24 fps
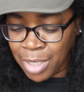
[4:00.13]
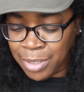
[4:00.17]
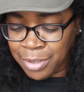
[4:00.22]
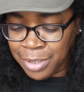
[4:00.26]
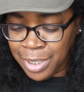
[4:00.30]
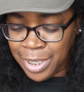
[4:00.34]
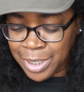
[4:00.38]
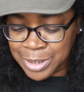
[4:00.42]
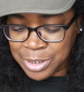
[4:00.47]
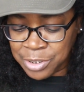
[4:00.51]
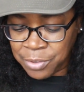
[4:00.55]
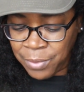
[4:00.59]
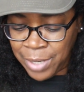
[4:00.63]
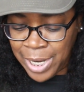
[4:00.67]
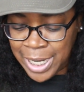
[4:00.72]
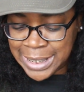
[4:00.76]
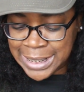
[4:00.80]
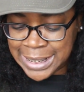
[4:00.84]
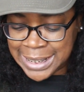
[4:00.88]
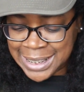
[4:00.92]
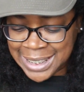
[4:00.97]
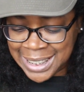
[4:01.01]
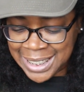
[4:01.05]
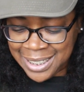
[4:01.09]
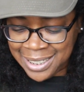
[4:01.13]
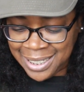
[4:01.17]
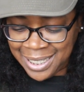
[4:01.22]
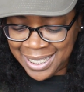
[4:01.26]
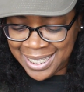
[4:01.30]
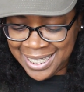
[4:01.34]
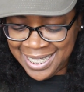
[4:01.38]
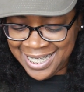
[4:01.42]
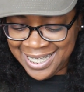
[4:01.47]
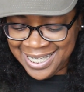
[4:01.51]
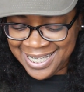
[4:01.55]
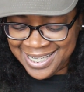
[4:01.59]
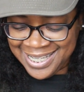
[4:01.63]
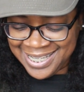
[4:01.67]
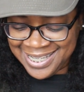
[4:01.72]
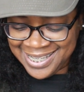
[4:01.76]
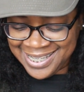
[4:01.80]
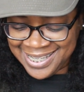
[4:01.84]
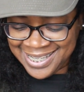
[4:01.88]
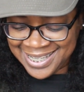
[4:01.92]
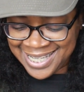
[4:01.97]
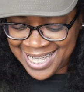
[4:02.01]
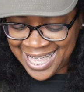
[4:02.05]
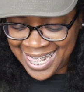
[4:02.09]
Next question
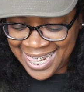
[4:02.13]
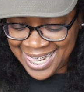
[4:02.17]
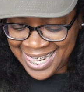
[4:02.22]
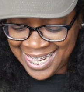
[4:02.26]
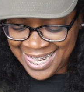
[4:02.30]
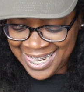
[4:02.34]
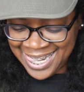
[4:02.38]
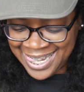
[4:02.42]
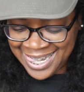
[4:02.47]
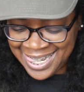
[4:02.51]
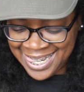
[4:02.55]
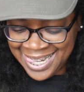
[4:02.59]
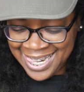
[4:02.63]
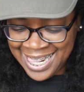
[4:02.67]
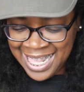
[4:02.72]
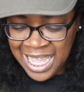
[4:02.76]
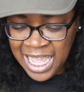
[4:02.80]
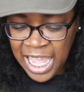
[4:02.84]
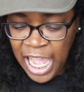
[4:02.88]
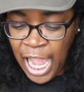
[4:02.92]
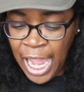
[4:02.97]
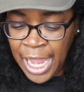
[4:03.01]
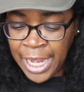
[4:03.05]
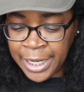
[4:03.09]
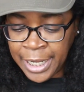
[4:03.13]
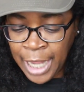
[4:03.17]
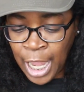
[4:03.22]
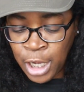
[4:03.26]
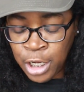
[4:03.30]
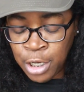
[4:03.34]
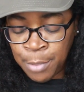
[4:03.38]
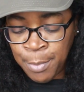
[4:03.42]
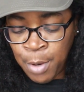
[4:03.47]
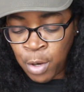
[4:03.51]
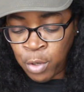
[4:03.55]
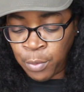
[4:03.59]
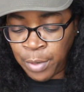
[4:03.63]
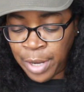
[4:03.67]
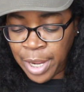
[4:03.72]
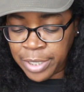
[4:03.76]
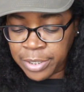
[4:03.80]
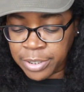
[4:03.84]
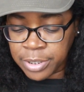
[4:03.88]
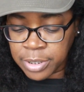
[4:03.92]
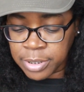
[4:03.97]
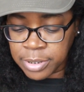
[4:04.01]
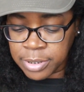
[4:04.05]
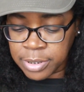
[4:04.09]
is, I ain't got no more
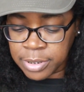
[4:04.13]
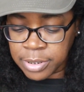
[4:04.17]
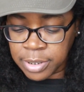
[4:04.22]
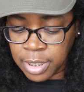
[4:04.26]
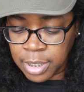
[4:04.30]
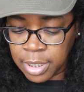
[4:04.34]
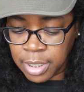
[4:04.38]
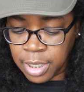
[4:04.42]
questions.